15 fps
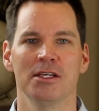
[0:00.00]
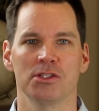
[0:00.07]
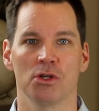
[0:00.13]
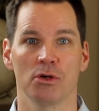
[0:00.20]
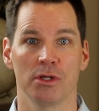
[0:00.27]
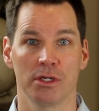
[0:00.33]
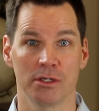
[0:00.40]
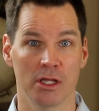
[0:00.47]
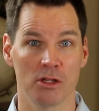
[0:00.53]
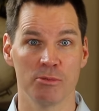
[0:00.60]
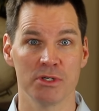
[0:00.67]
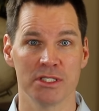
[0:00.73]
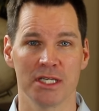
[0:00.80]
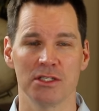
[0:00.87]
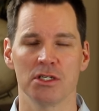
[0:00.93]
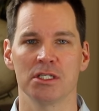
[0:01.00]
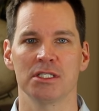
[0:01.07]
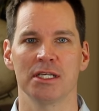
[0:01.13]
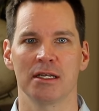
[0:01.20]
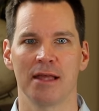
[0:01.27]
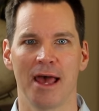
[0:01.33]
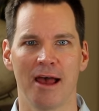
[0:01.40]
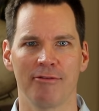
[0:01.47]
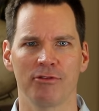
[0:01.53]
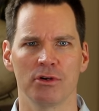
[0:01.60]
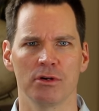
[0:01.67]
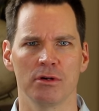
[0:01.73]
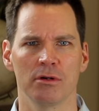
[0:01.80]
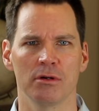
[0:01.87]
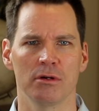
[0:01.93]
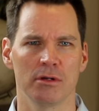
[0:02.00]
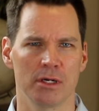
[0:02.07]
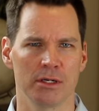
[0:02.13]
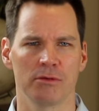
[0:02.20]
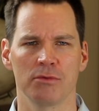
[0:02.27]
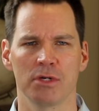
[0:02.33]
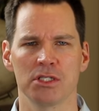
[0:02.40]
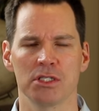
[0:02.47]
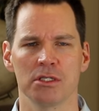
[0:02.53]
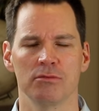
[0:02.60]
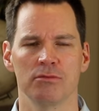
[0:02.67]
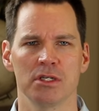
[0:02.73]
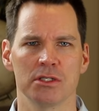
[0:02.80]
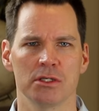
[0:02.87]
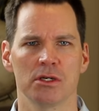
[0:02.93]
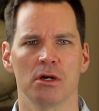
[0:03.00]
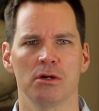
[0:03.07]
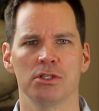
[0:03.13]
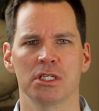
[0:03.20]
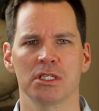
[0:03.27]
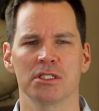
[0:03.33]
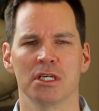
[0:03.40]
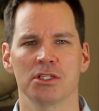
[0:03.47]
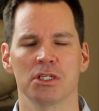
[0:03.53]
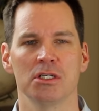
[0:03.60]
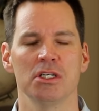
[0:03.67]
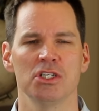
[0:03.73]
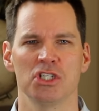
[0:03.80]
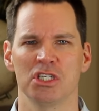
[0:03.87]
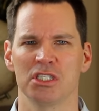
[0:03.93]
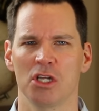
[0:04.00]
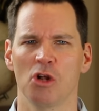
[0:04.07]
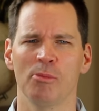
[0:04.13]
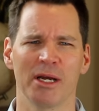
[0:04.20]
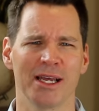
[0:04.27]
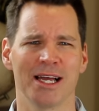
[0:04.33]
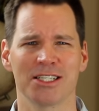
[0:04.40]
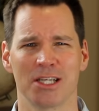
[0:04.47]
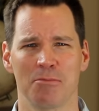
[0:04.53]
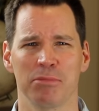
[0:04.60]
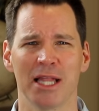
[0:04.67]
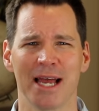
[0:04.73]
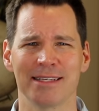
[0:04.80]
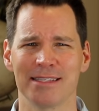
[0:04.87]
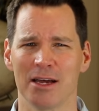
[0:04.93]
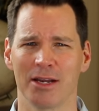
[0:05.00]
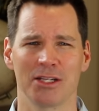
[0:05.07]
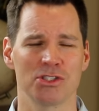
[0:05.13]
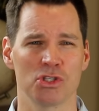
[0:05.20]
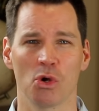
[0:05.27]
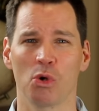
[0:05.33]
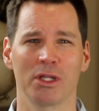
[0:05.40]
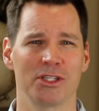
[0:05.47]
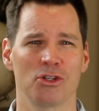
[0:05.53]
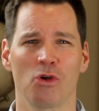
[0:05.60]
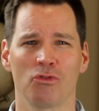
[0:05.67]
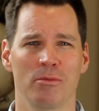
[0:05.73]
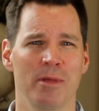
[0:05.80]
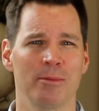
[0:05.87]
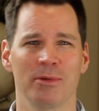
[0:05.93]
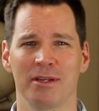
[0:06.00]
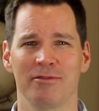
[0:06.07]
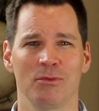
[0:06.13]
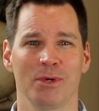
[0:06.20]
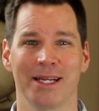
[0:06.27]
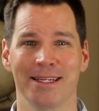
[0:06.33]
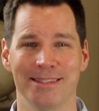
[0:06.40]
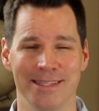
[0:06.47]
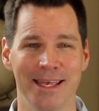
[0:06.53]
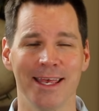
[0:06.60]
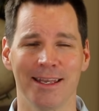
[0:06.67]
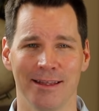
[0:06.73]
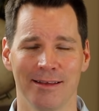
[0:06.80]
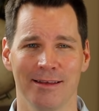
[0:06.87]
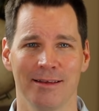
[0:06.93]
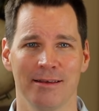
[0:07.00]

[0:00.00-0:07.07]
So another presenter said after on a recent, recent coaching session, she said, oh my gosh, I blacked out. I totally don't remember even what I did.